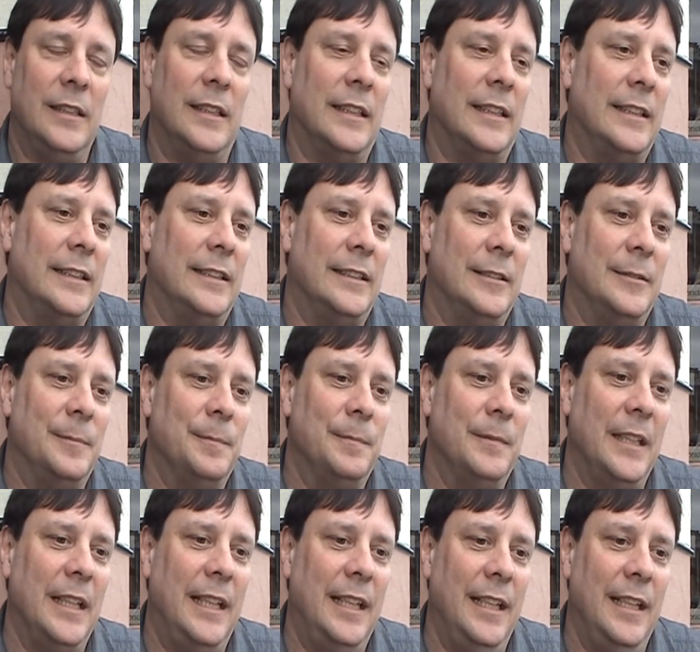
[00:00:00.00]
Um,
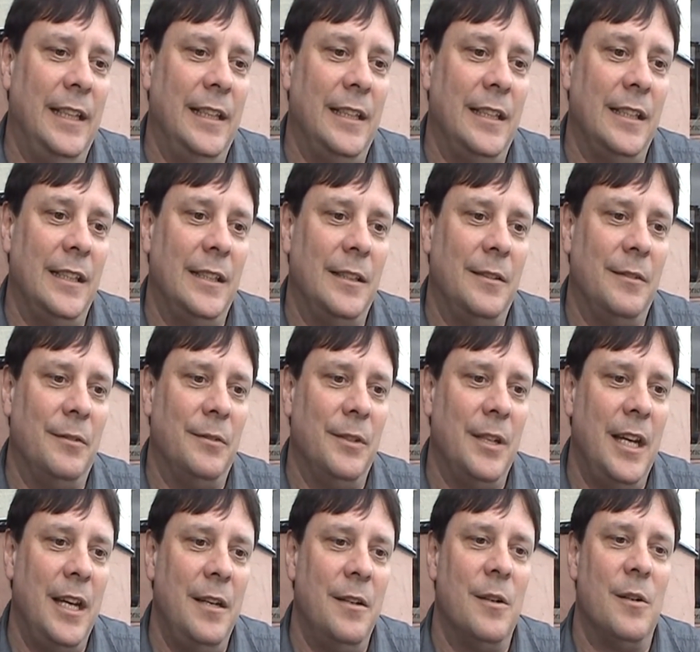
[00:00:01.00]

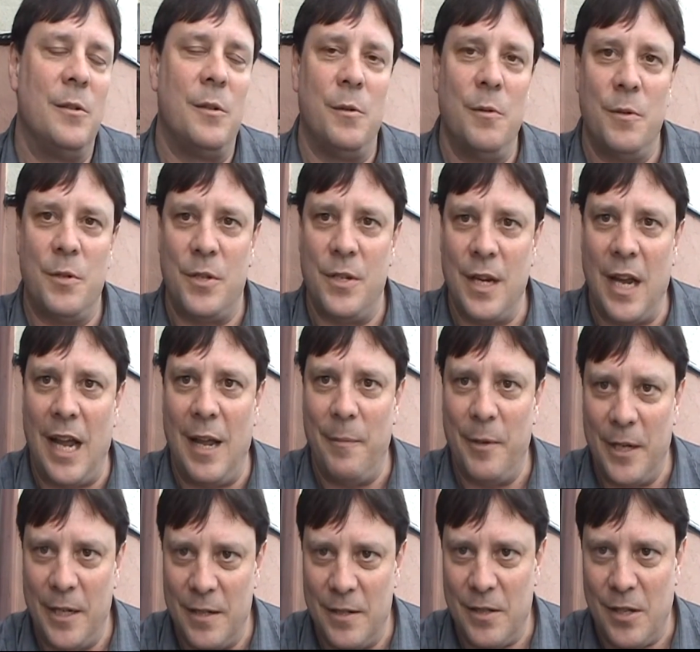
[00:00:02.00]
he, he knows whose job
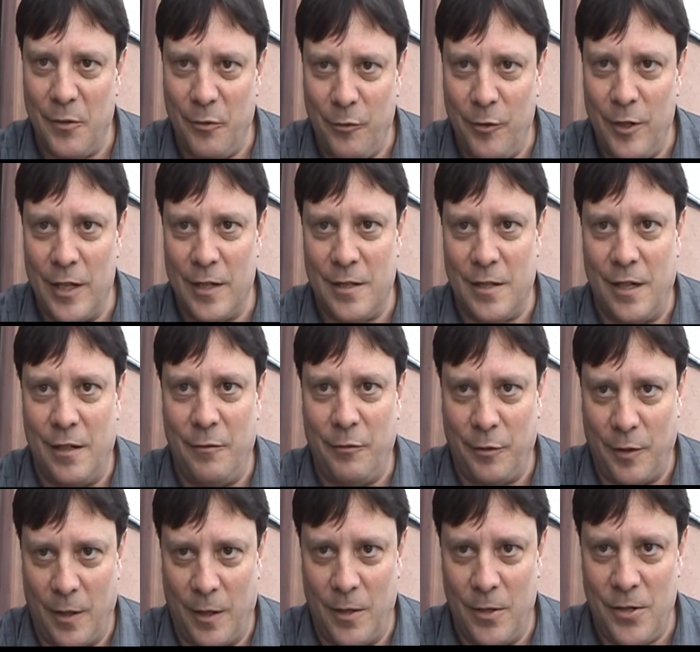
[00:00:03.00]
it is to fix it
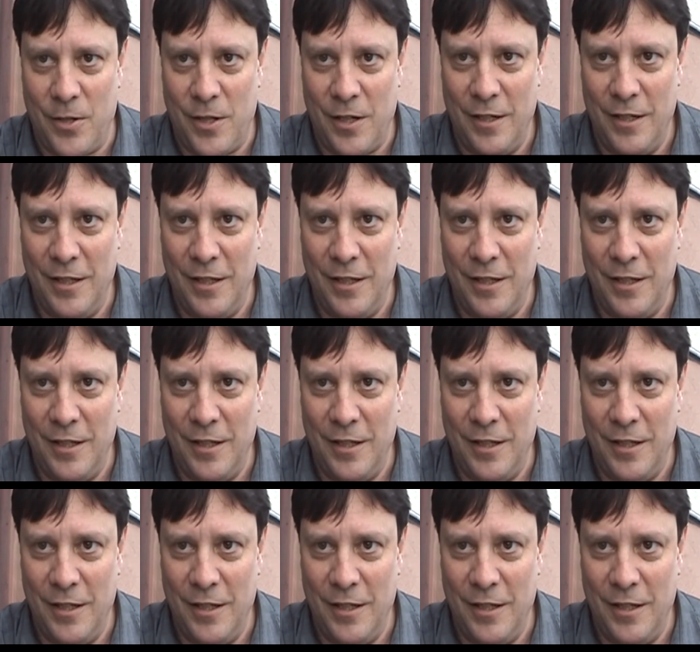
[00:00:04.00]
first.